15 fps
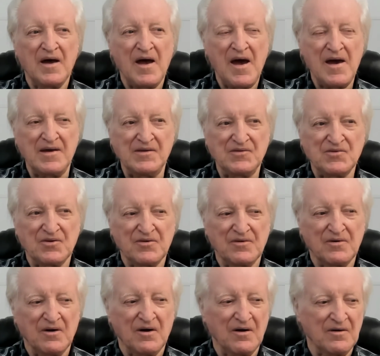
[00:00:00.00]
I
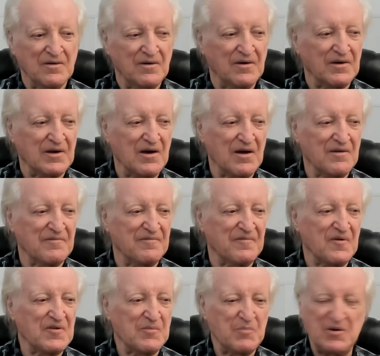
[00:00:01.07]
can't
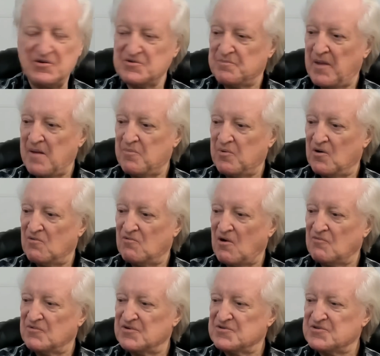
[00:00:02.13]
find the piece of paper I
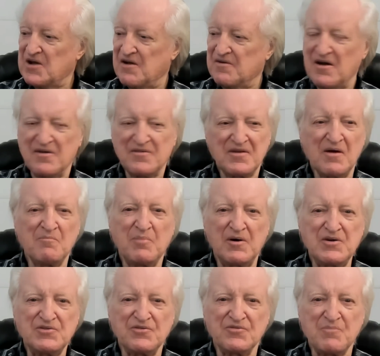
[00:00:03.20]
wrote this down. Yeah, I'm
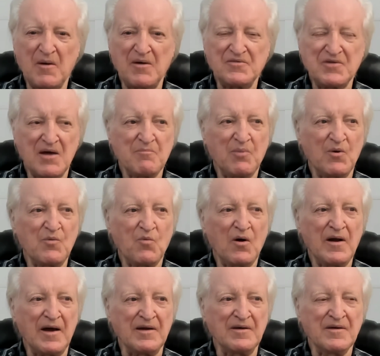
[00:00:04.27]
pretty sure it's about
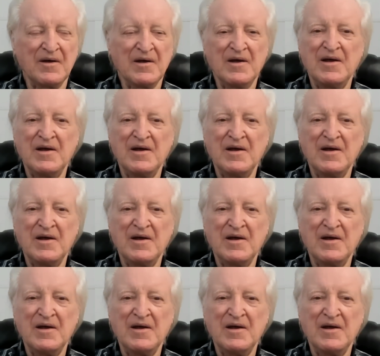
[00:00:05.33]
10.18.